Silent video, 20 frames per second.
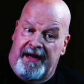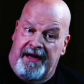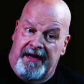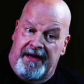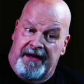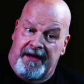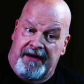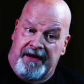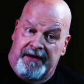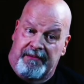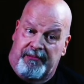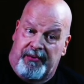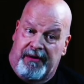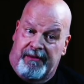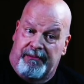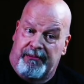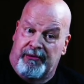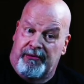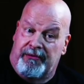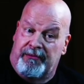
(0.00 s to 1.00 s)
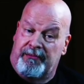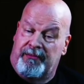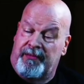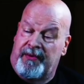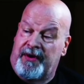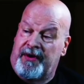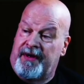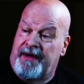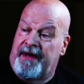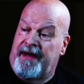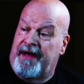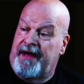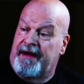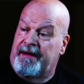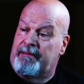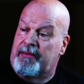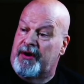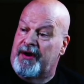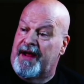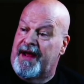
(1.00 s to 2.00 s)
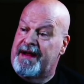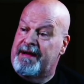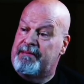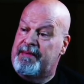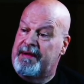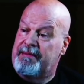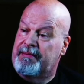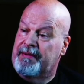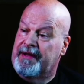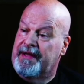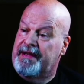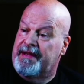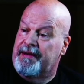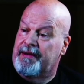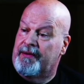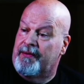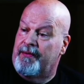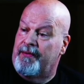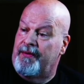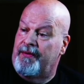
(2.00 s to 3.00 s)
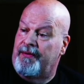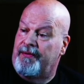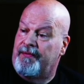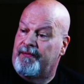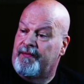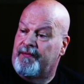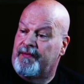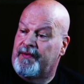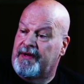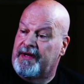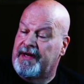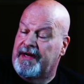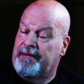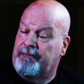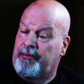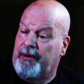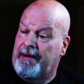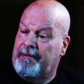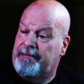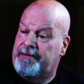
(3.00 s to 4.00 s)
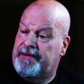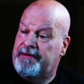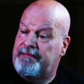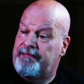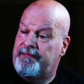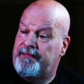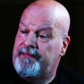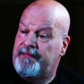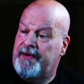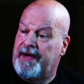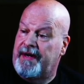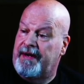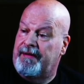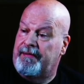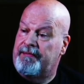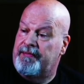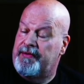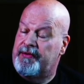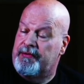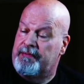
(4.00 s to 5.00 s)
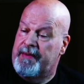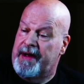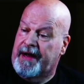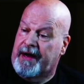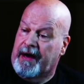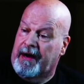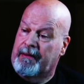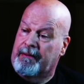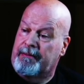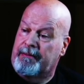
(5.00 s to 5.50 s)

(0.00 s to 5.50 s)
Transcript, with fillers: and the prep room had about 9 people in there getting prepped. The